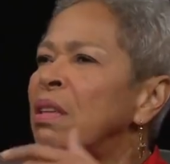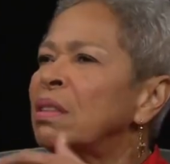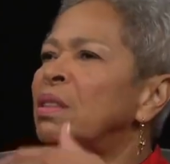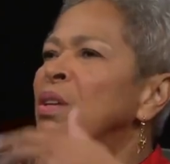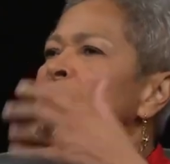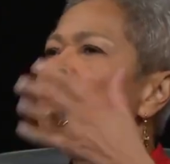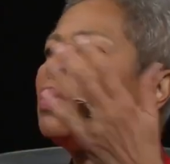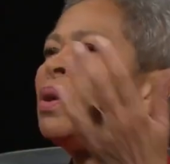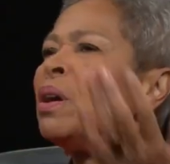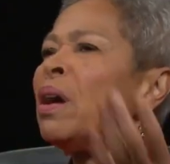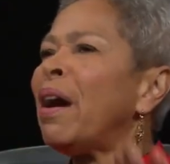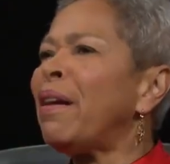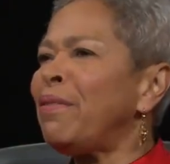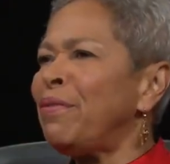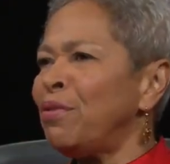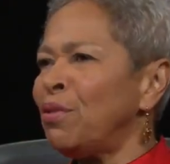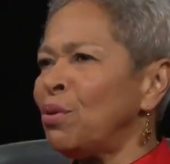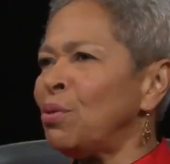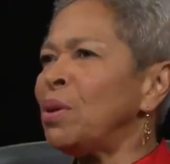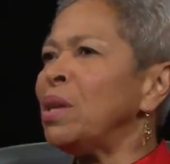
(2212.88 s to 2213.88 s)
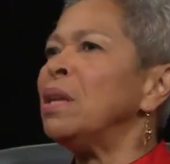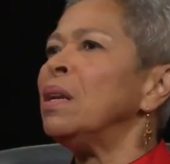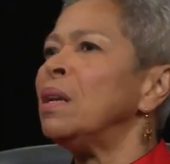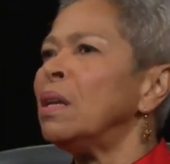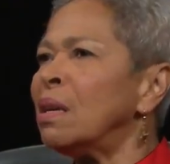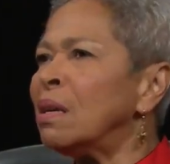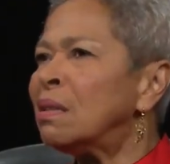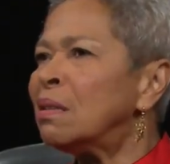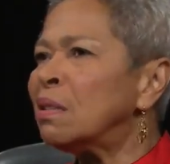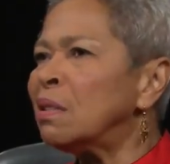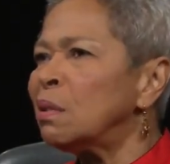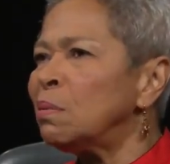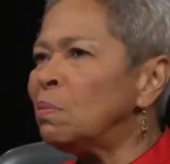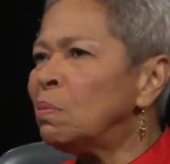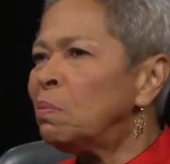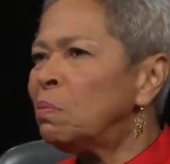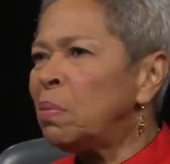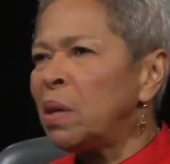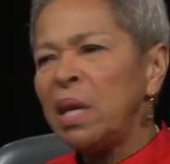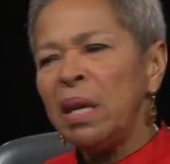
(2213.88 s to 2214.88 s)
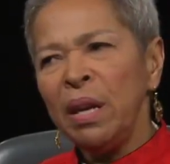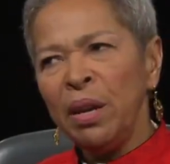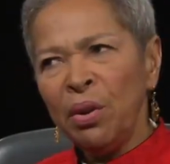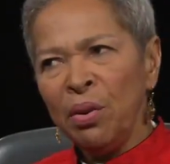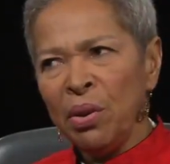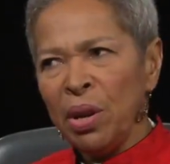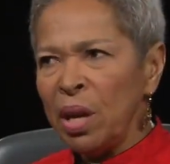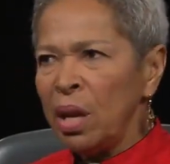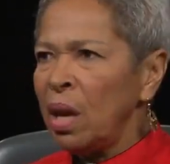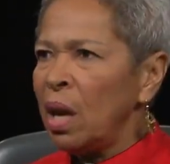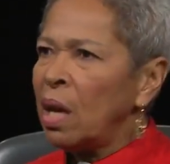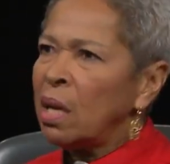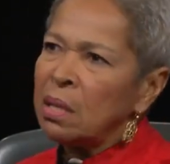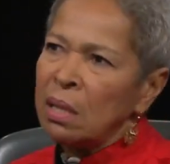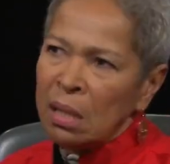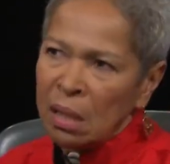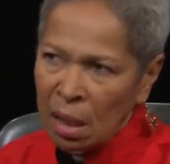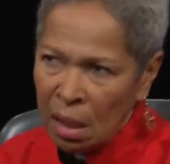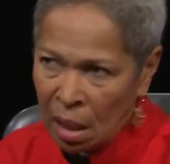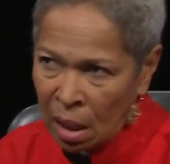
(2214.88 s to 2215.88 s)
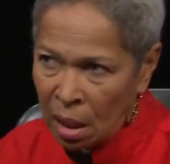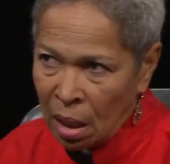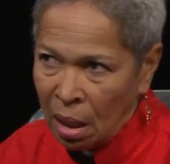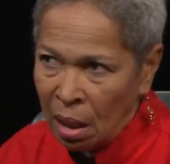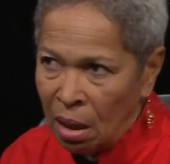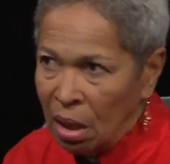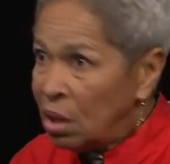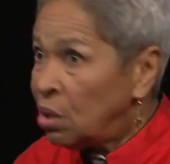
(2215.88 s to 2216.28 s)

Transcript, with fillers: that there were Afro-Indians, sure. but hearing and seeing mm-hmm.